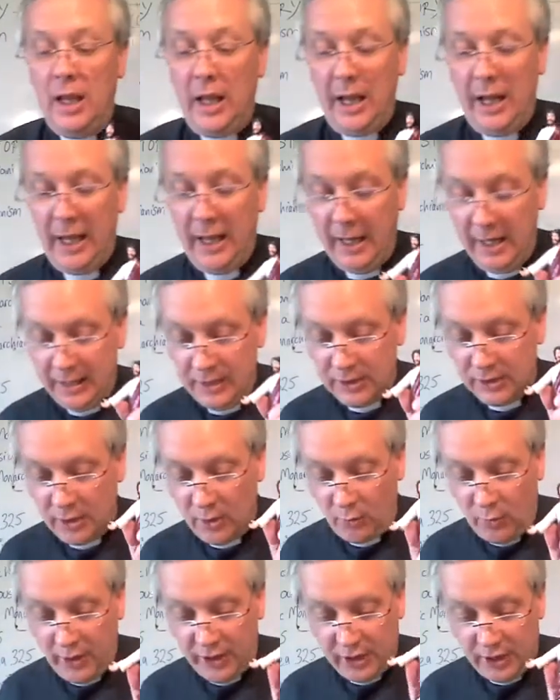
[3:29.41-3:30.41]
And
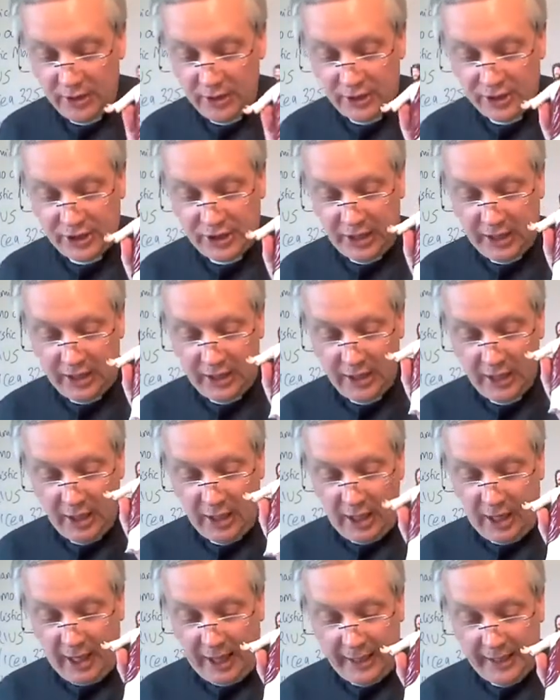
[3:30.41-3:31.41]
we're going to see.
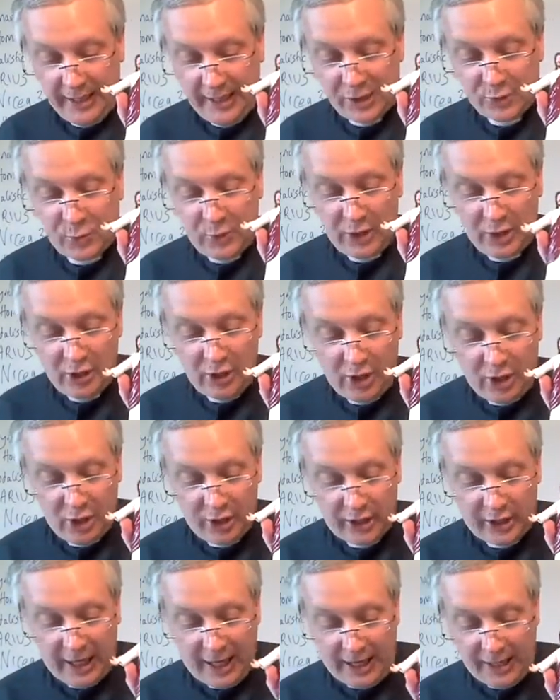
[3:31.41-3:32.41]
And as we
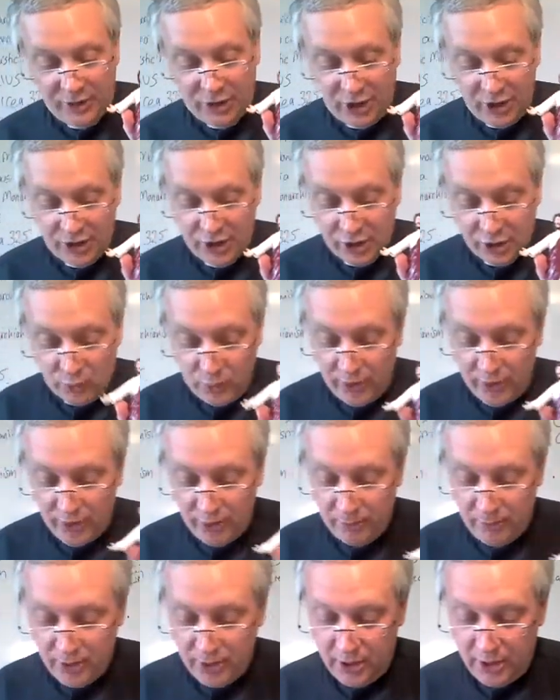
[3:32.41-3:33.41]
look at Jesus, we're
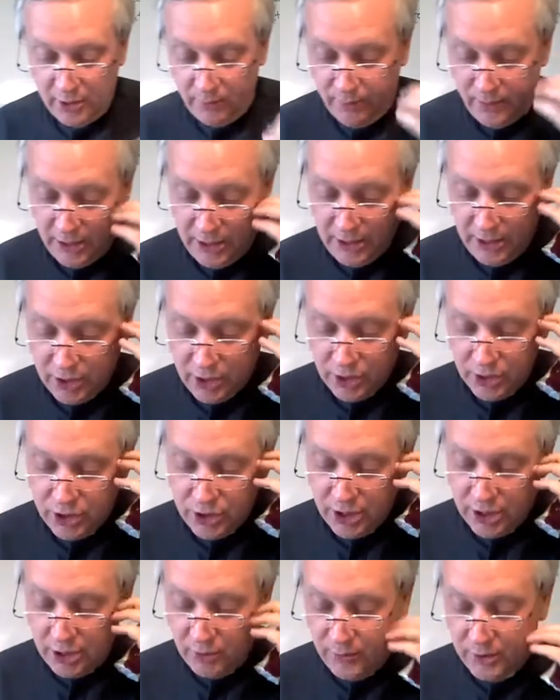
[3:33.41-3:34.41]
going to be
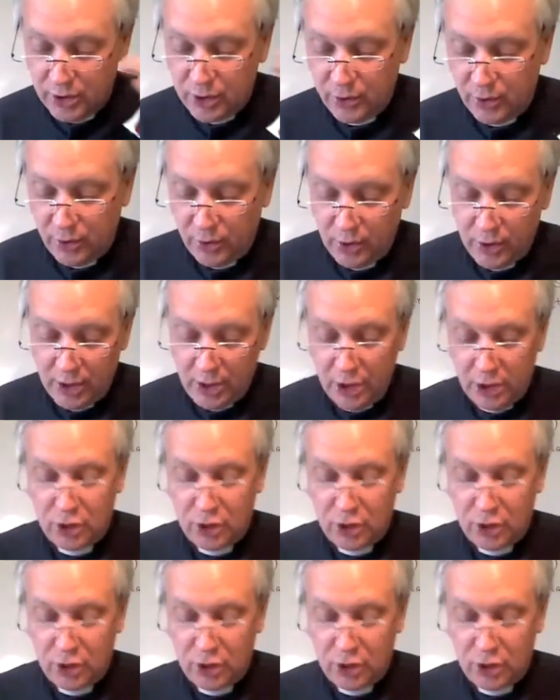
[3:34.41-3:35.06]
continuing to